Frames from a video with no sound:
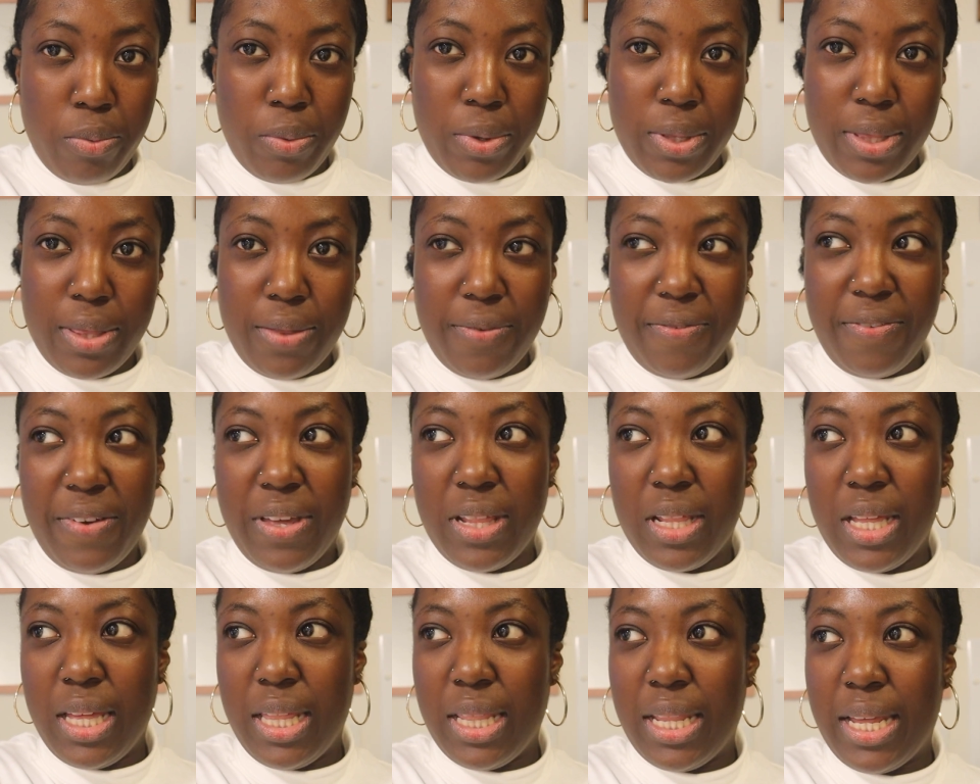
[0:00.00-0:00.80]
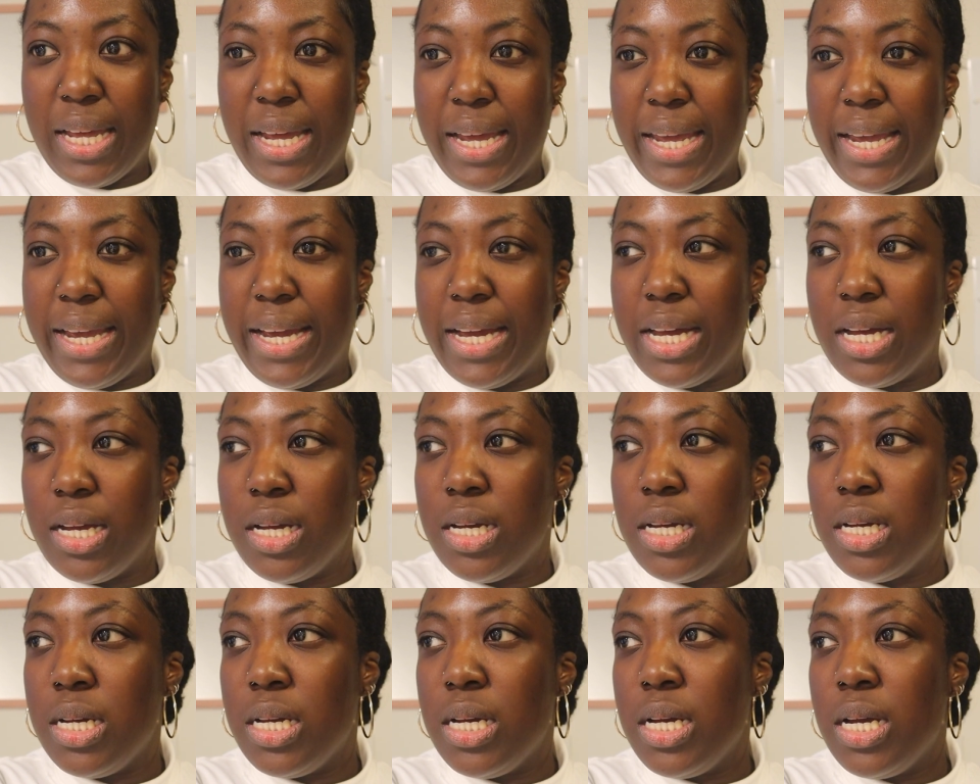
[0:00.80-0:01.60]
with feeling like
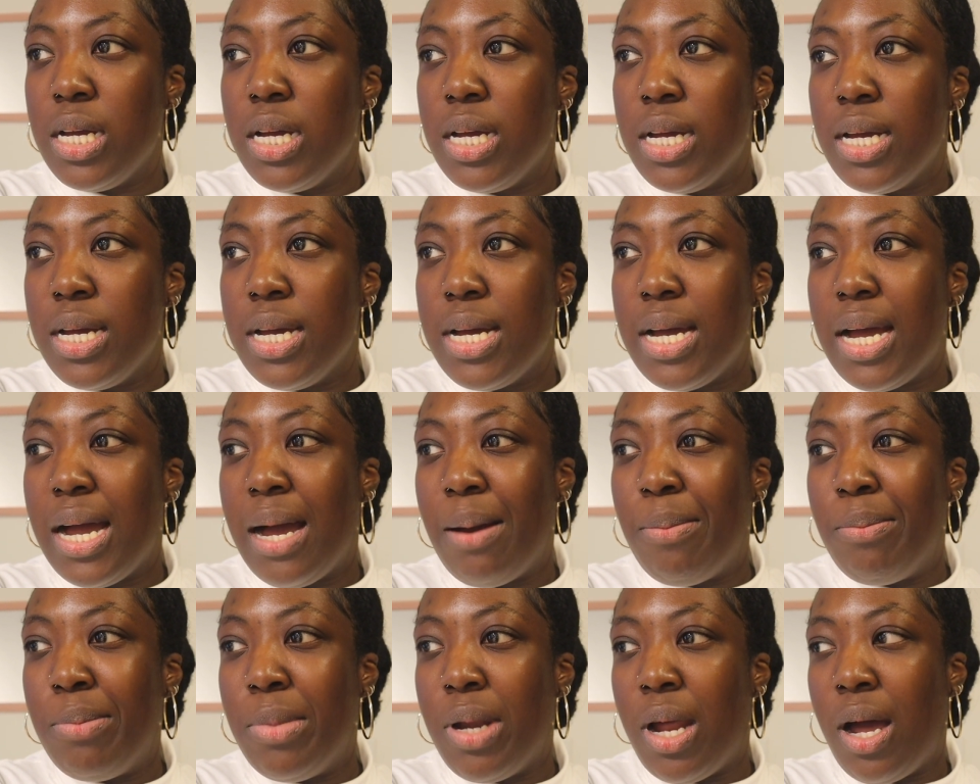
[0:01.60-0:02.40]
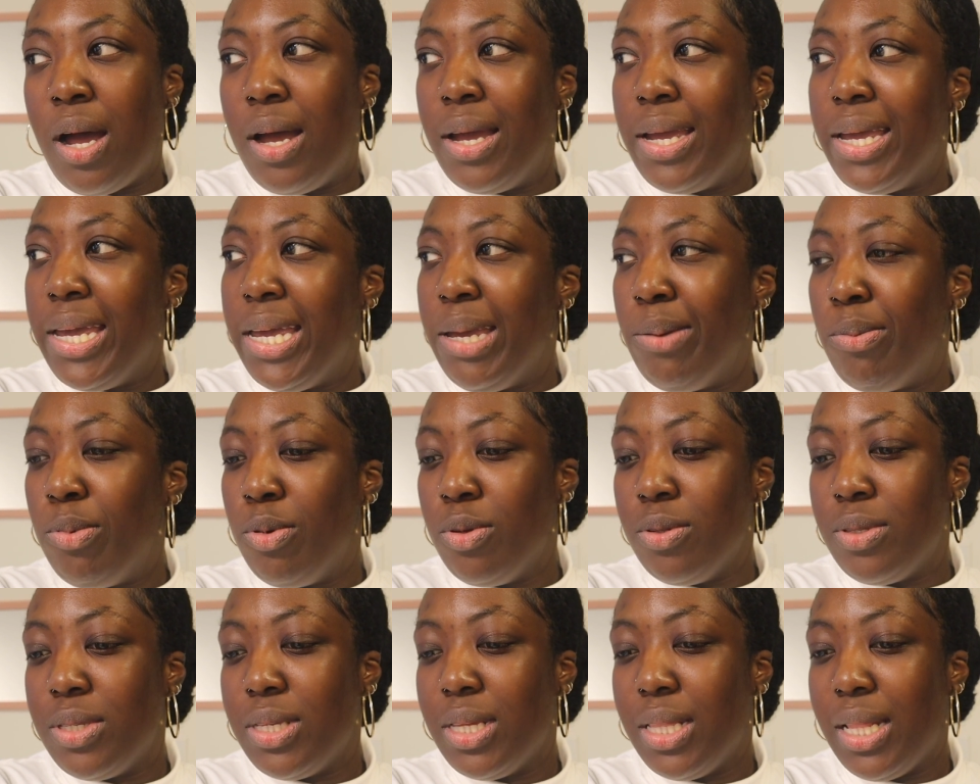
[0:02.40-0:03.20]
I'm not
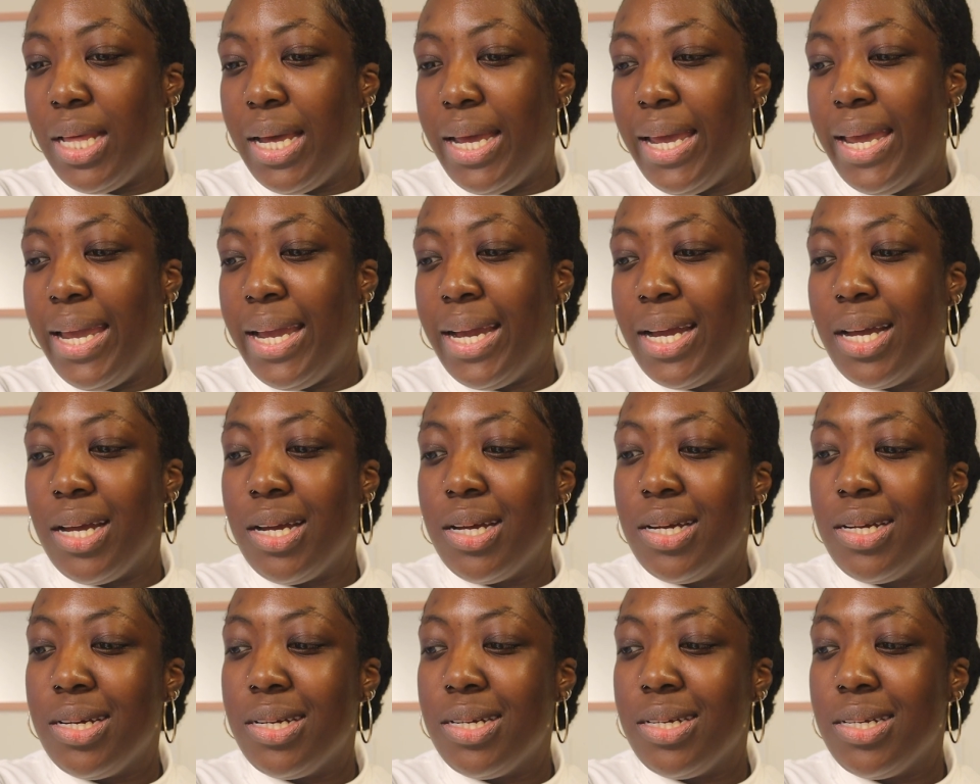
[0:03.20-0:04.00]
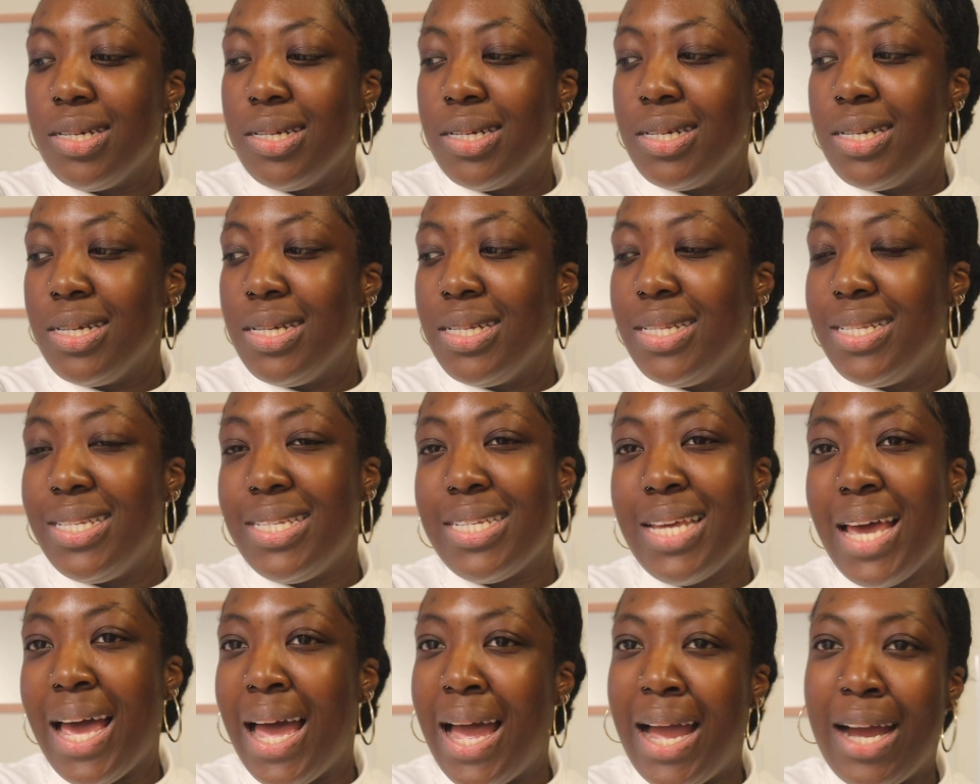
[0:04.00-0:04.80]
able to like
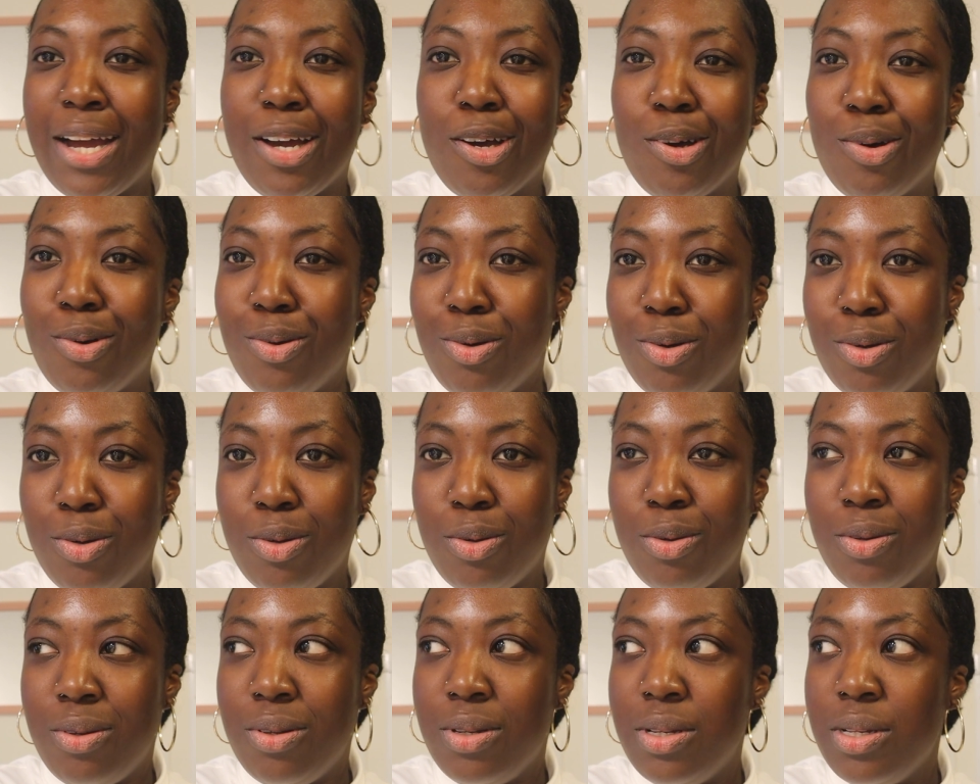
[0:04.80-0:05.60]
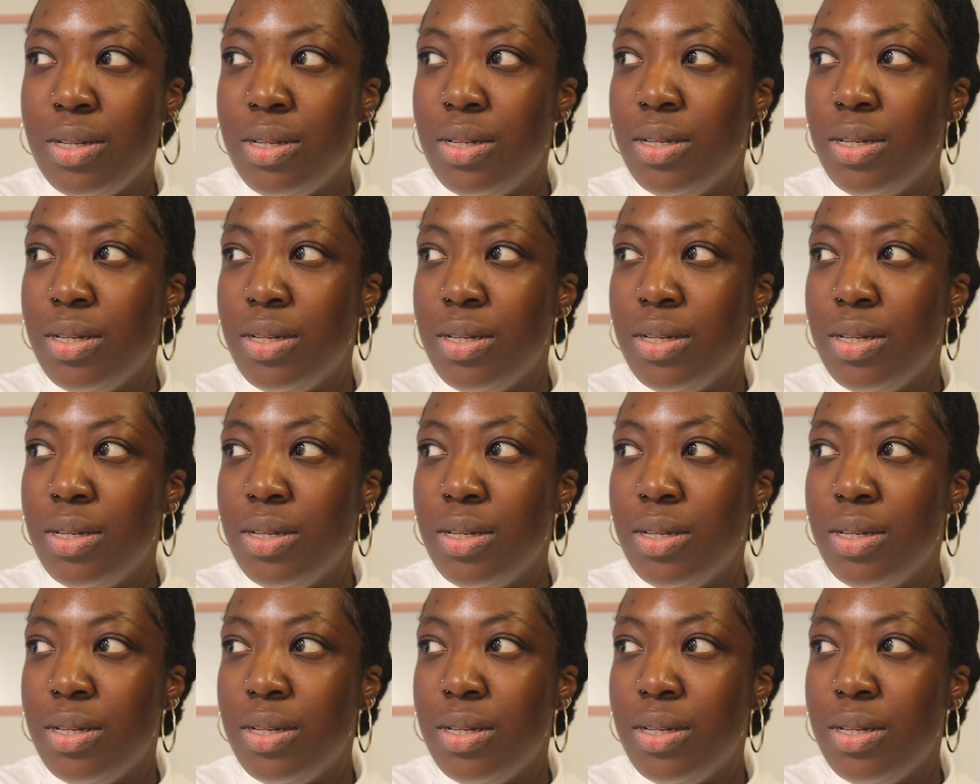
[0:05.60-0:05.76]
tackle